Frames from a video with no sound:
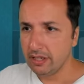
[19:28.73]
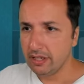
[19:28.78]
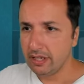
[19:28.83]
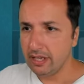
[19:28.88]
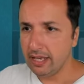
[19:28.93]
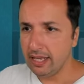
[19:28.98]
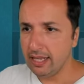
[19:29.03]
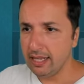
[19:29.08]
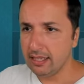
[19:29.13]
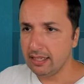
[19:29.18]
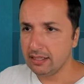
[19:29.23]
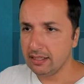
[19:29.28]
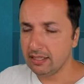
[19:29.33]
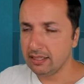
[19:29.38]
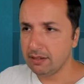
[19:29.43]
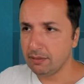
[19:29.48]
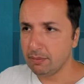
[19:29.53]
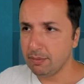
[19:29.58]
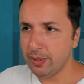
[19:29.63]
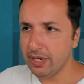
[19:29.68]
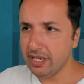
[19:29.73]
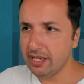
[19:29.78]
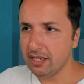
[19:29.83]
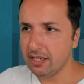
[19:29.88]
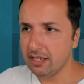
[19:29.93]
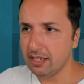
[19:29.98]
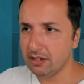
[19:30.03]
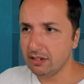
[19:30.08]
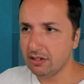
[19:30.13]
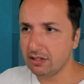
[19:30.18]
and uh,
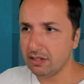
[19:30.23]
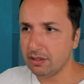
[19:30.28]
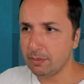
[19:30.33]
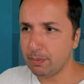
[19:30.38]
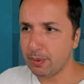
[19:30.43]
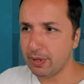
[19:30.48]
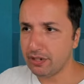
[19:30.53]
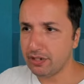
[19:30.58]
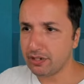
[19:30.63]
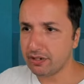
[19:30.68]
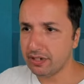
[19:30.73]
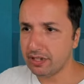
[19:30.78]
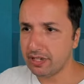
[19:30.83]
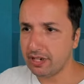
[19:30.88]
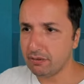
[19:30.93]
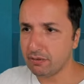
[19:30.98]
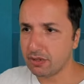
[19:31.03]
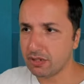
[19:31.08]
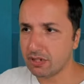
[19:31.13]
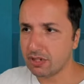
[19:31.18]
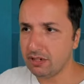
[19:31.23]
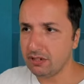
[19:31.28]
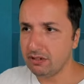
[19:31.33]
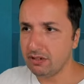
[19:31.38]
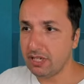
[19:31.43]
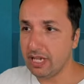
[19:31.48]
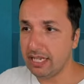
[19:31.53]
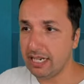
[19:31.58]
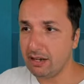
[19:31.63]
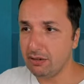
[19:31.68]
bringing another pressure there was good.
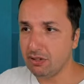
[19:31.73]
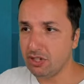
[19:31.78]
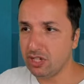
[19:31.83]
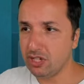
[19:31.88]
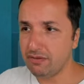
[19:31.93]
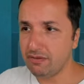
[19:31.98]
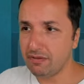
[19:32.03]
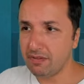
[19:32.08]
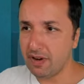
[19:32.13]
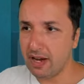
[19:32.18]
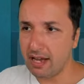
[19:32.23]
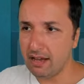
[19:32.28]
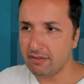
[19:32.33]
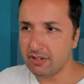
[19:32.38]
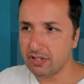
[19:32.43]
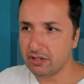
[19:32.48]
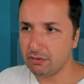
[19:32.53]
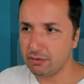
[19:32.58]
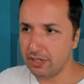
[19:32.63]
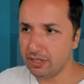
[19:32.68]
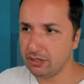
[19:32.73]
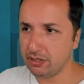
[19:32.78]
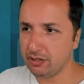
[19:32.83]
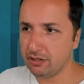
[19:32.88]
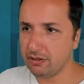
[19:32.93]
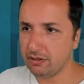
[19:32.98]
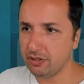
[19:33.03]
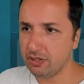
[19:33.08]
And now g five is the way to go.